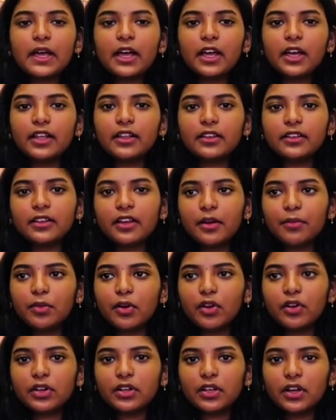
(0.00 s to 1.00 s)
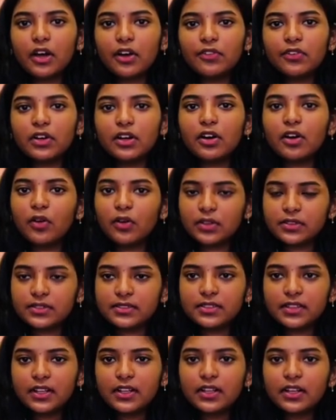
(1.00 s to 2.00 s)
And about our
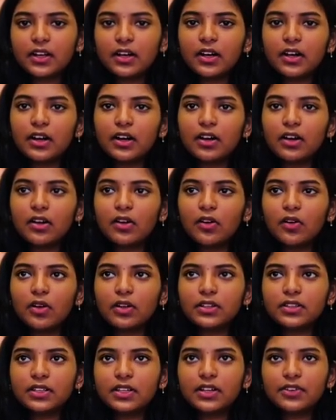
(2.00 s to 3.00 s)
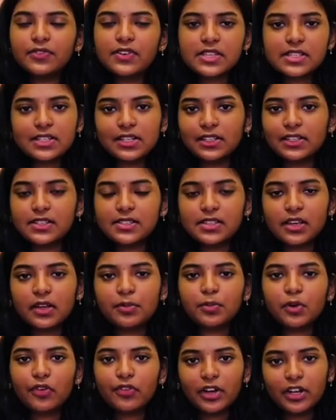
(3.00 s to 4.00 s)
hostel, all the facilities are
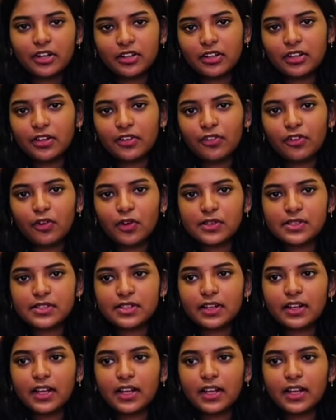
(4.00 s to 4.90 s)
provided in our hostel.